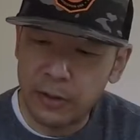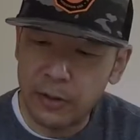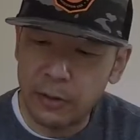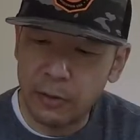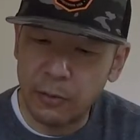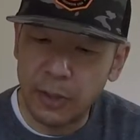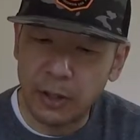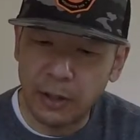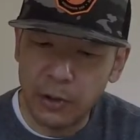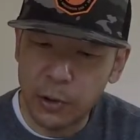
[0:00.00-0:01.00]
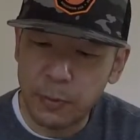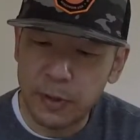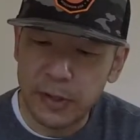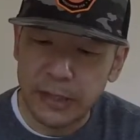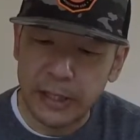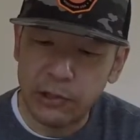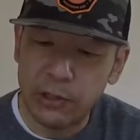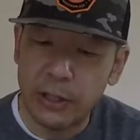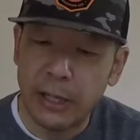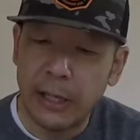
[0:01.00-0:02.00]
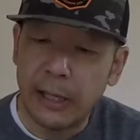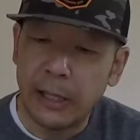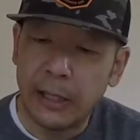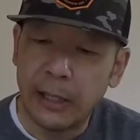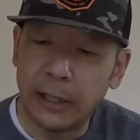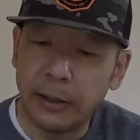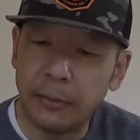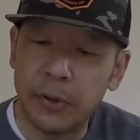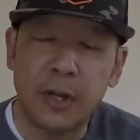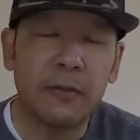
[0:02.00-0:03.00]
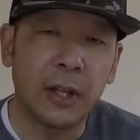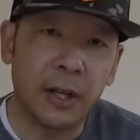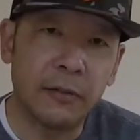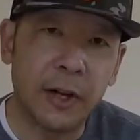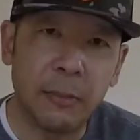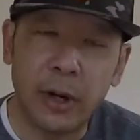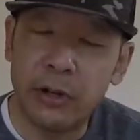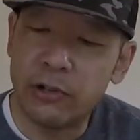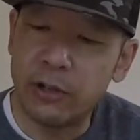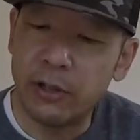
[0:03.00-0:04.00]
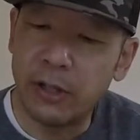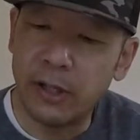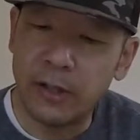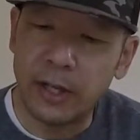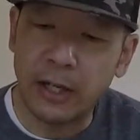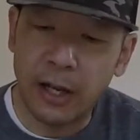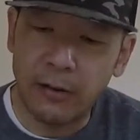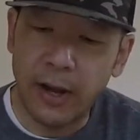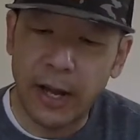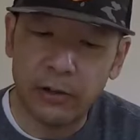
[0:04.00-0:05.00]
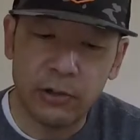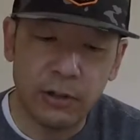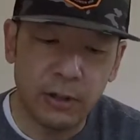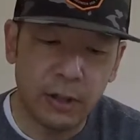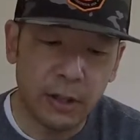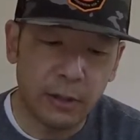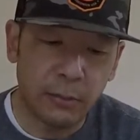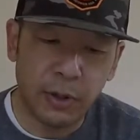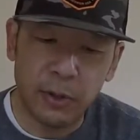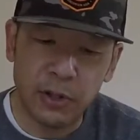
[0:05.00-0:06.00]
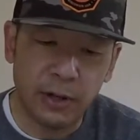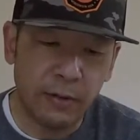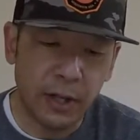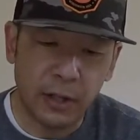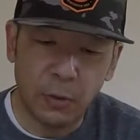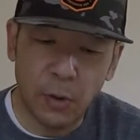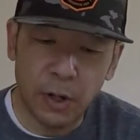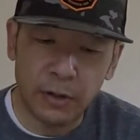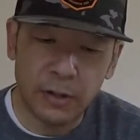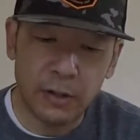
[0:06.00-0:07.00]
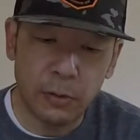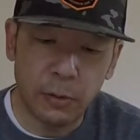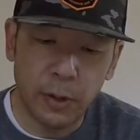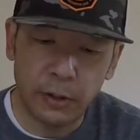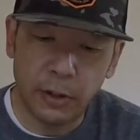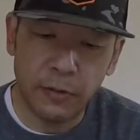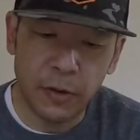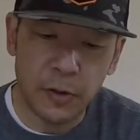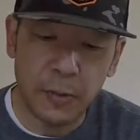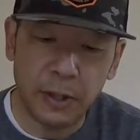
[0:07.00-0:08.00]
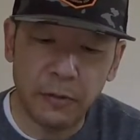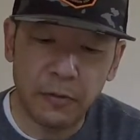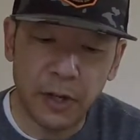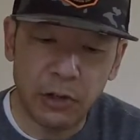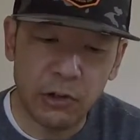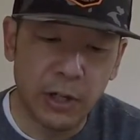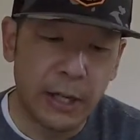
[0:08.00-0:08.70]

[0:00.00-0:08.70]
to be a larger presentation. It puts off a lot of vibration. It's got a lot of action. Pretty much everything you want to go for those bigger fish.